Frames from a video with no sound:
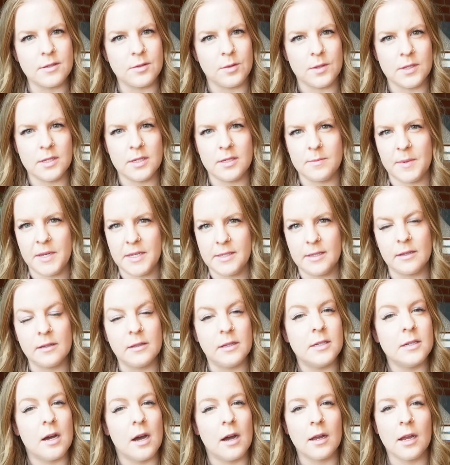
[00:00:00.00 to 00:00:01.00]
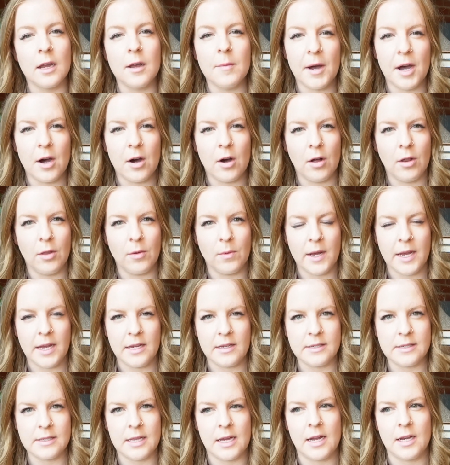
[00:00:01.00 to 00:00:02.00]
Lewis is basically talking about all the
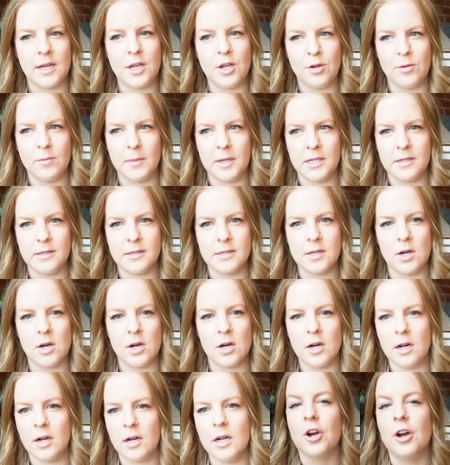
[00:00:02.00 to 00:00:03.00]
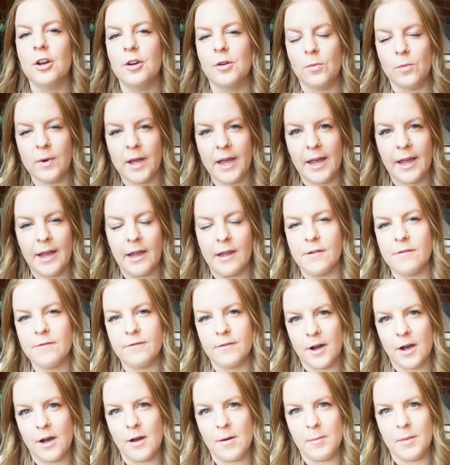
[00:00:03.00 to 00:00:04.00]
ways that humans are drawn away
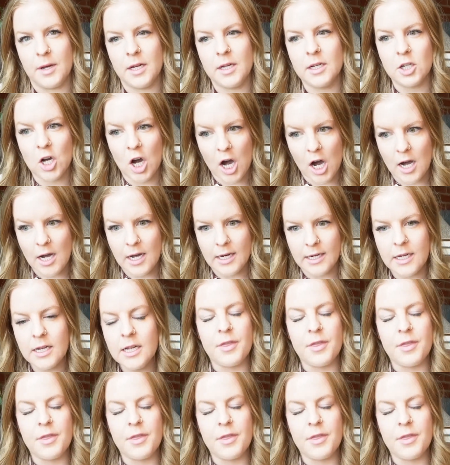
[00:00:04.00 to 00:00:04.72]
from God.